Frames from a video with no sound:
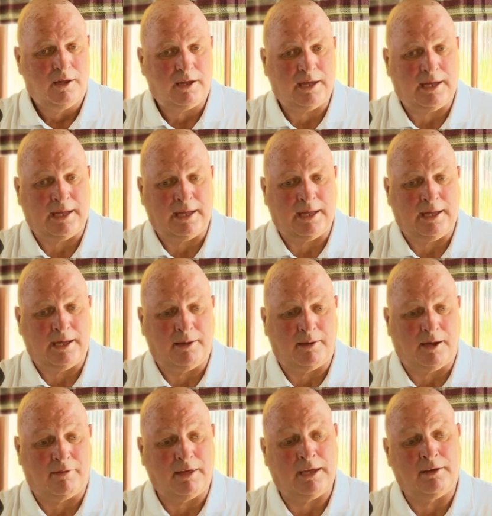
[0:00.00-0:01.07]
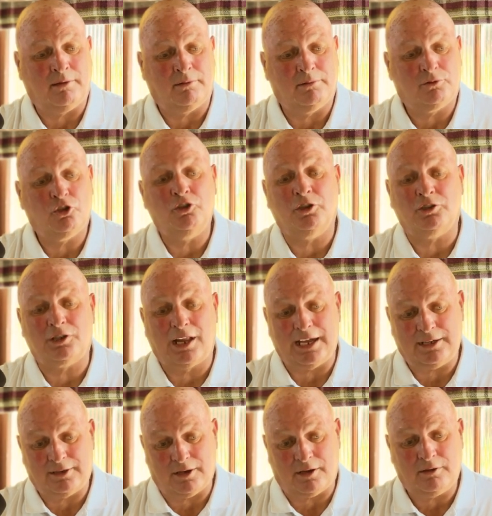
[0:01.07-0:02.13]
Uh, and then two years
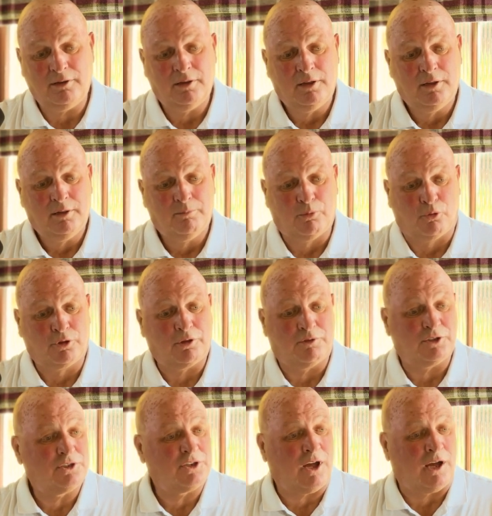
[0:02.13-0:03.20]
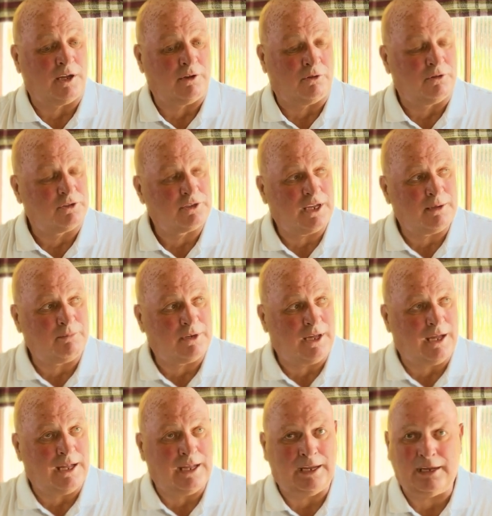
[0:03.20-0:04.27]
later, both of us signed on the same
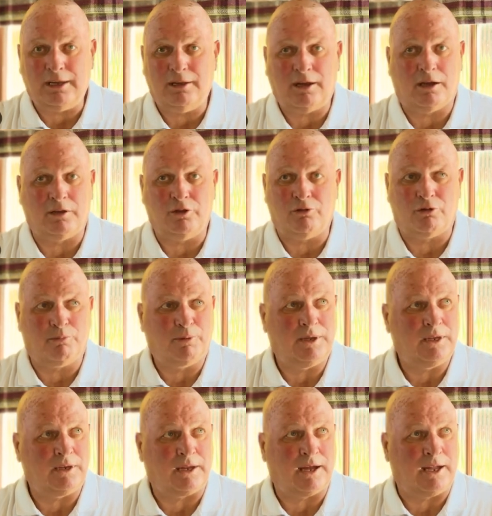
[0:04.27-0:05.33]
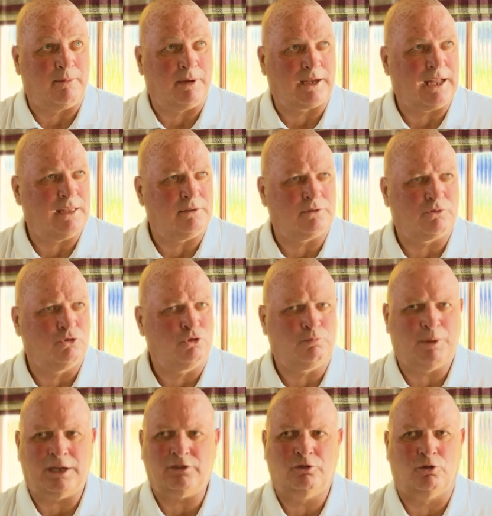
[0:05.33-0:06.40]
day at a European game against
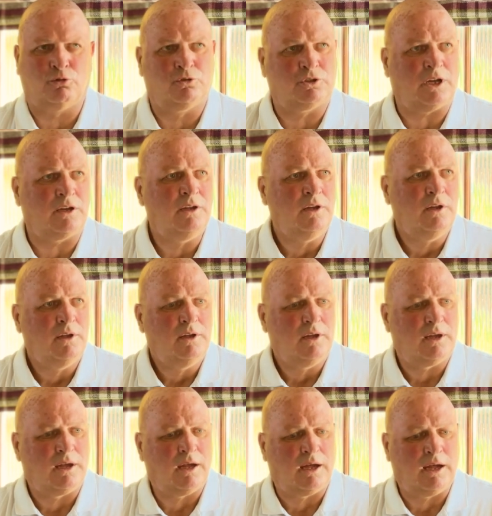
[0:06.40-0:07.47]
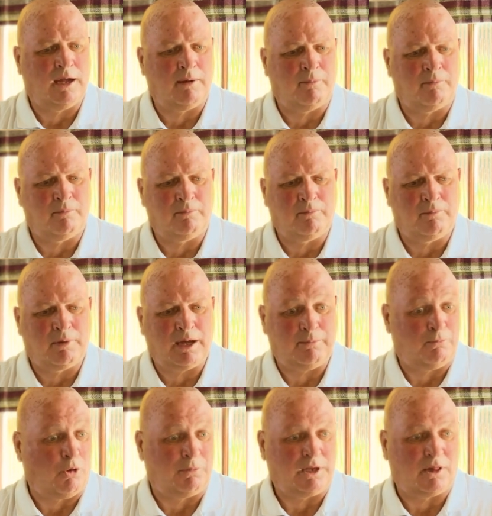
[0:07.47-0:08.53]
Uzbek Doza. Um,
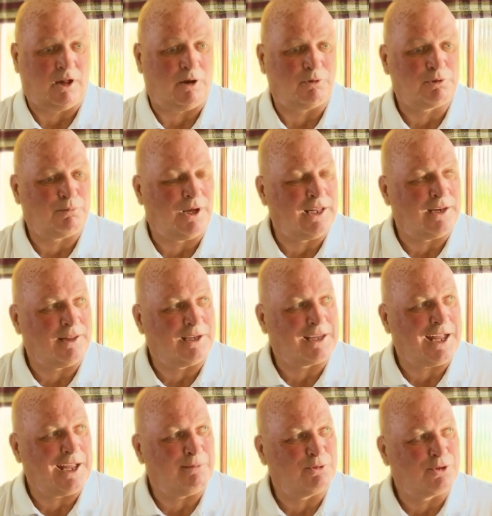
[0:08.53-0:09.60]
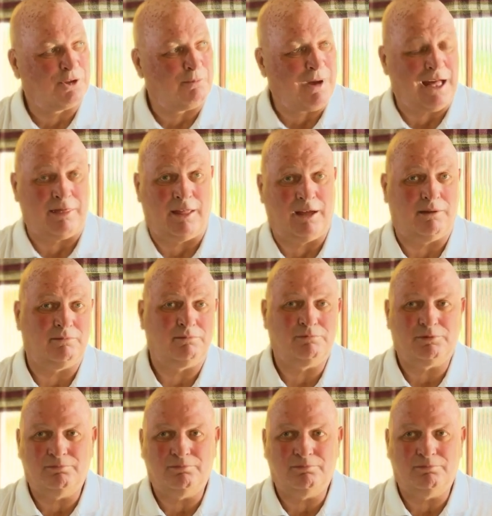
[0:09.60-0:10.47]
and Bobby Clark was playing in the game. Mm-hmm. So the man that